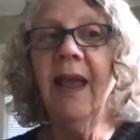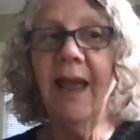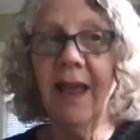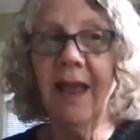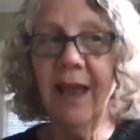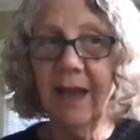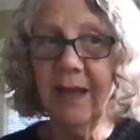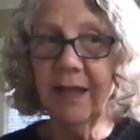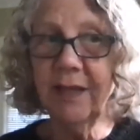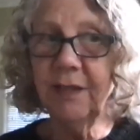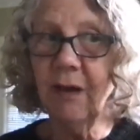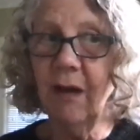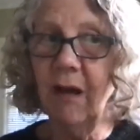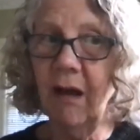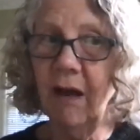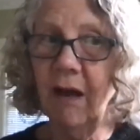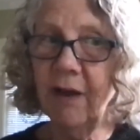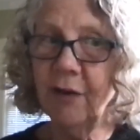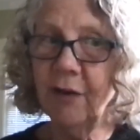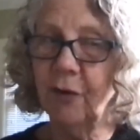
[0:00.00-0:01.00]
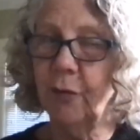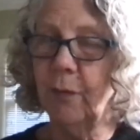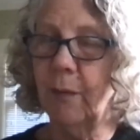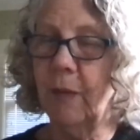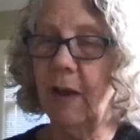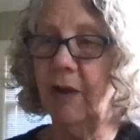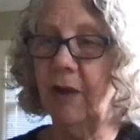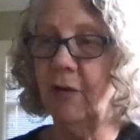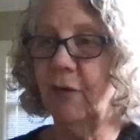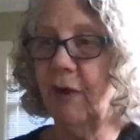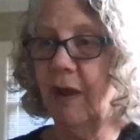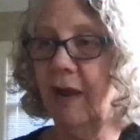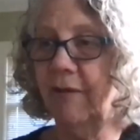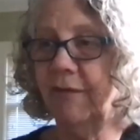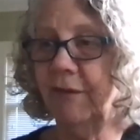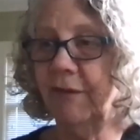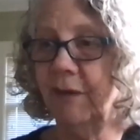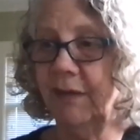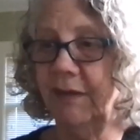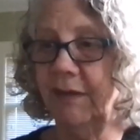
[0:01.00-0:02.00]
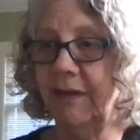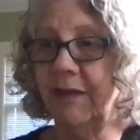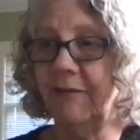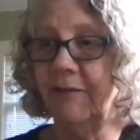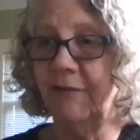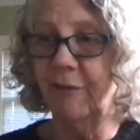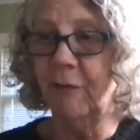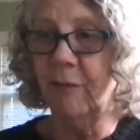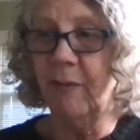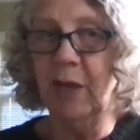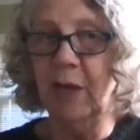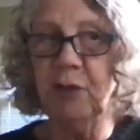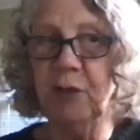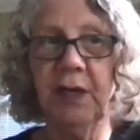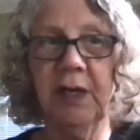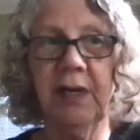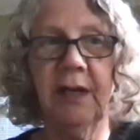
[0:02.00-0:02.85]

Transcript: and autobiographical information,